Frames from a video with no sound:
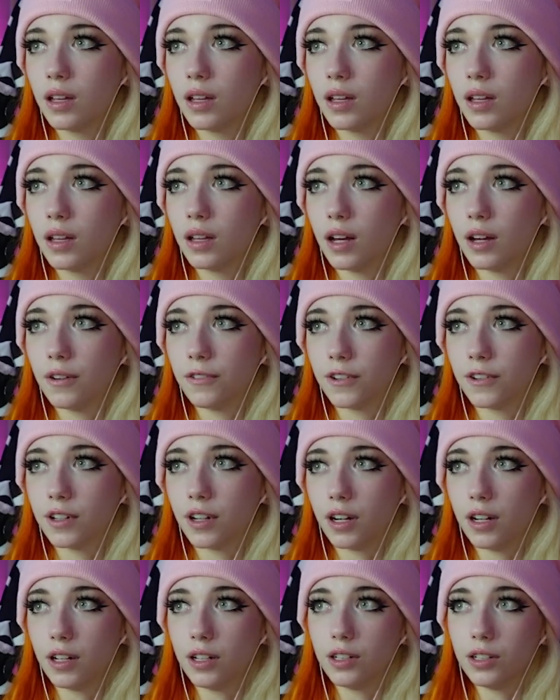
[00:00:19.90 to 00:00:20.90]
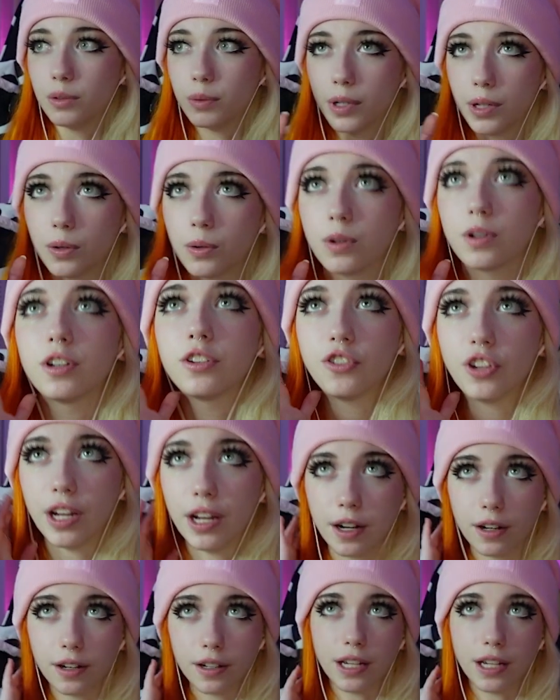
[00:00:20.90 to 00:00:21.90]
I forgot you went orange
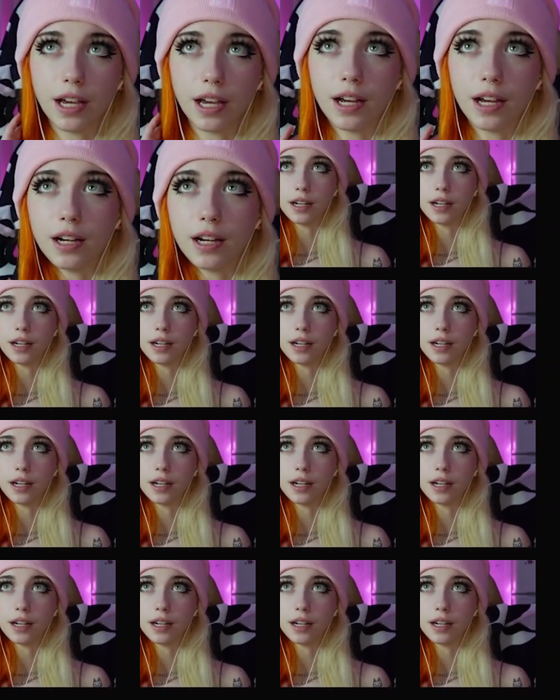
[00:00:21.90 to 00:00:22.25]
hair, yeah.